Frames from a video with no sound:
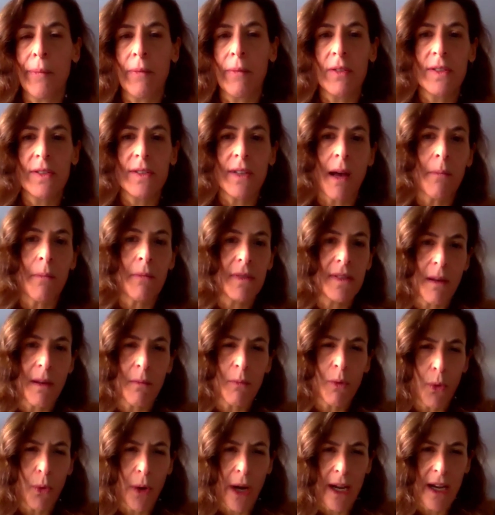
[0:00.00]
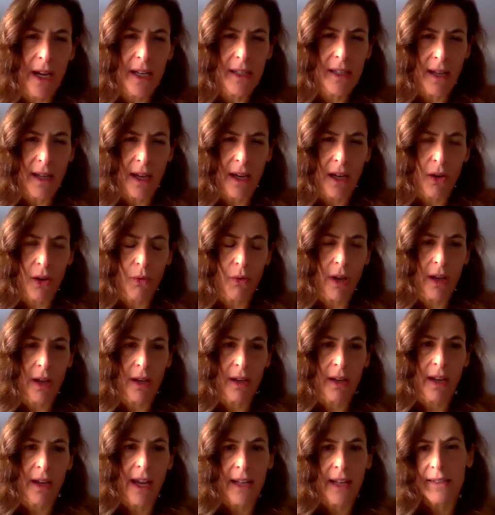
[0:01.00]
some credits, like you
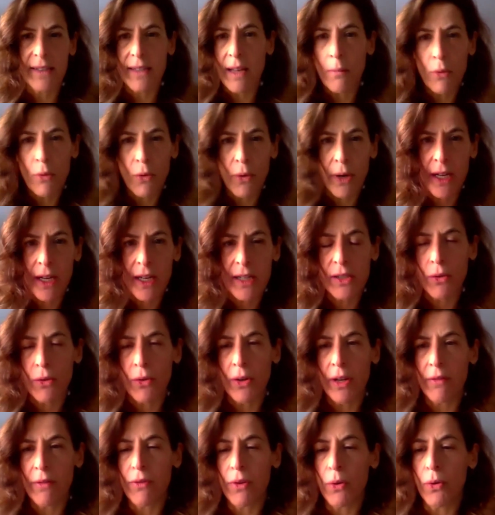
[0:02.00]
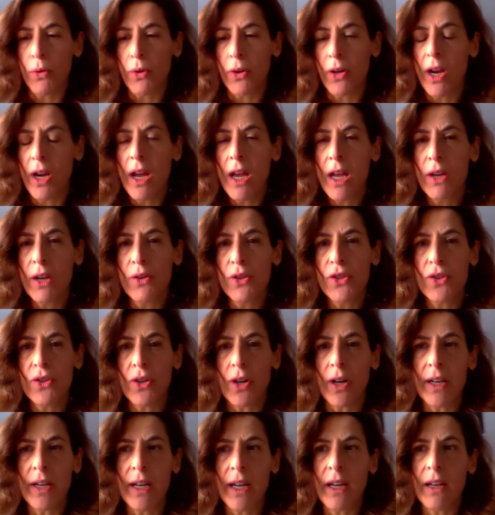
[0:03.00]
can get some credits, or if you're
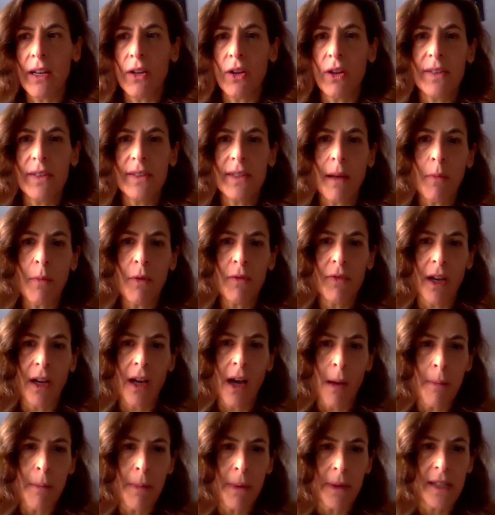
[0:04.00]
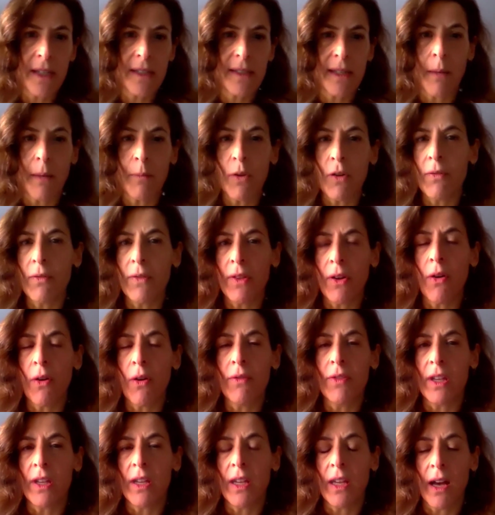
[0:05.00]
starting some of the companies, some
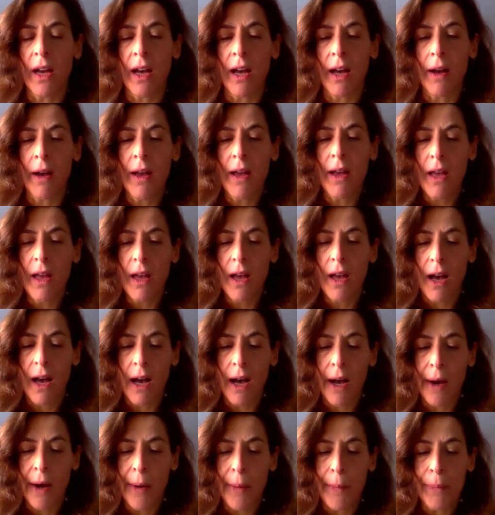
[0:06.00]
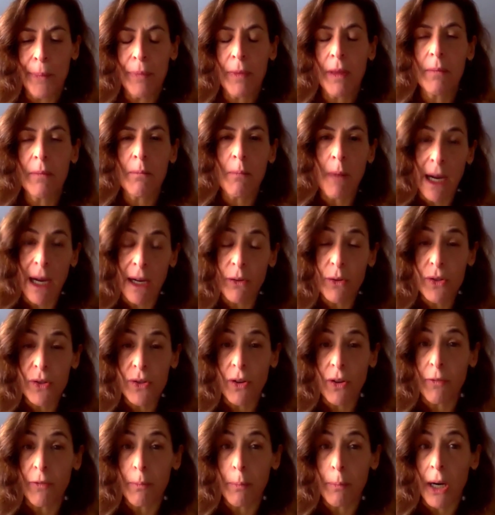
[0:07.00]
of the
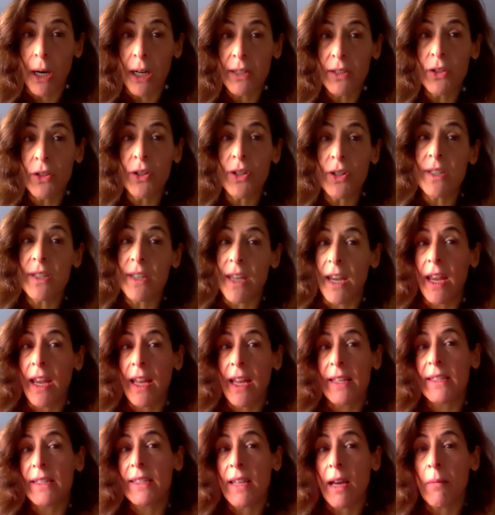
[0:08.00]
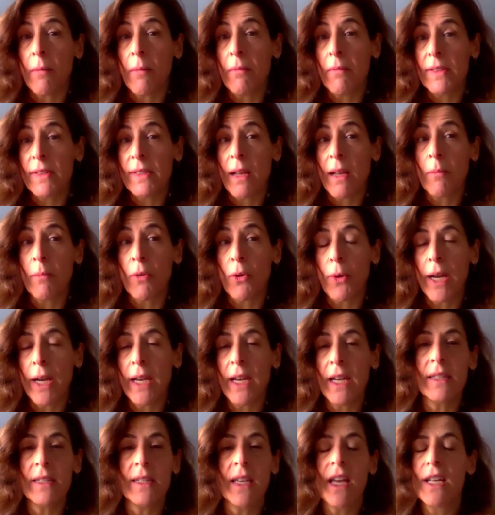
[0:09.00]
Microsoft partners, they get some
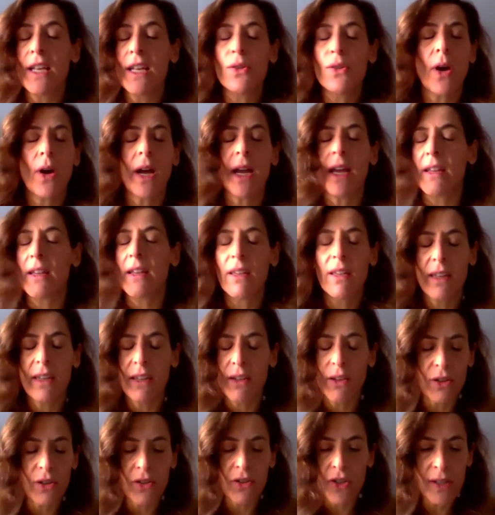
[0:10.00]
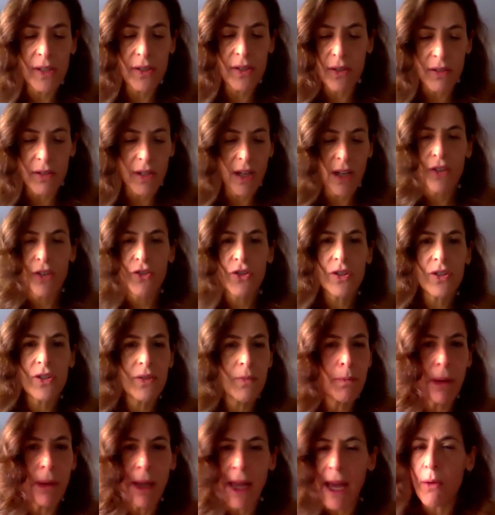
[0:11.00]
credit. So
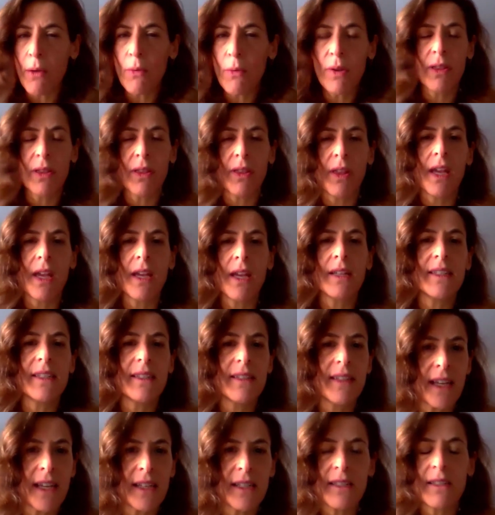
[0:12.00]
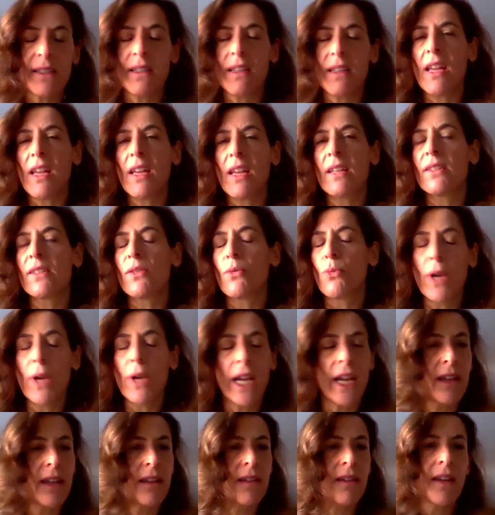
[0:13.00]
just play with things, test things,
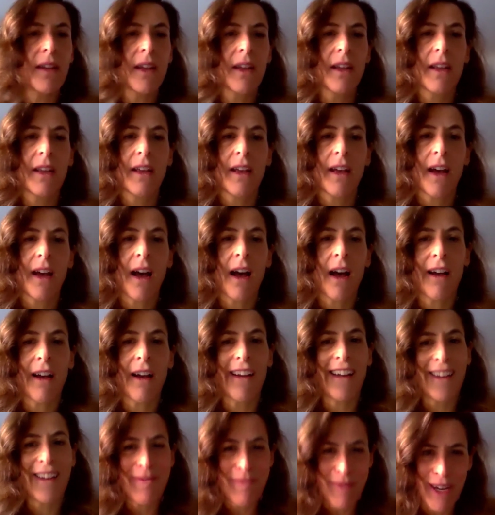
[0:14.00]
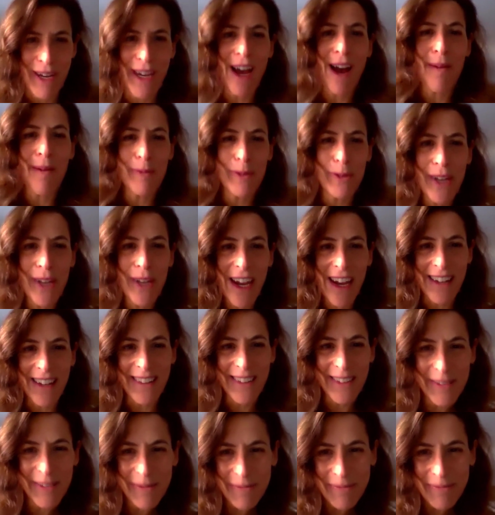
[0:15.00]
read, and be up to date.